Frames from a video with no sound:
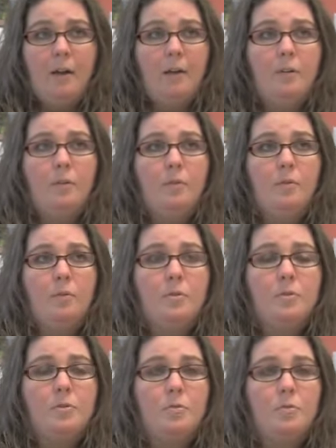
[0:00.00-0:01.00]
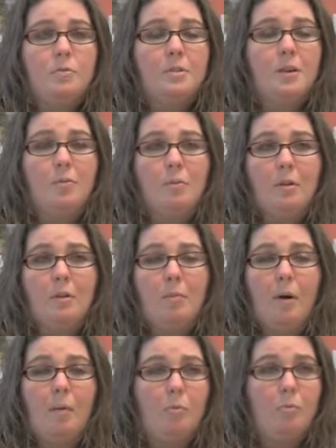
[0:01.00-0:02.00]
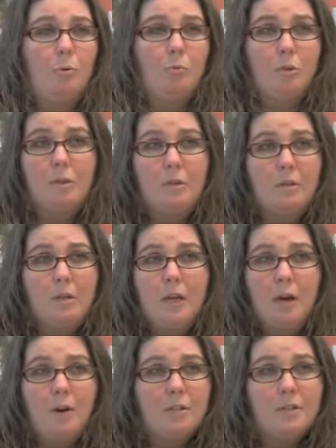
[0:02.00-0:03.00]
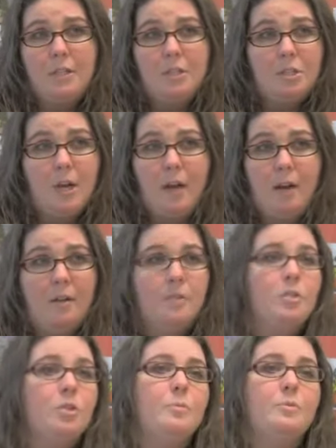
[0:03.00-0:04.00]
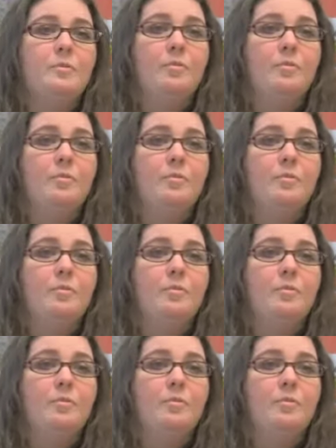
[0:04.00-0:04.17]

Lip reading: I knew the schools I really probably wouldn't care to teach at in terms of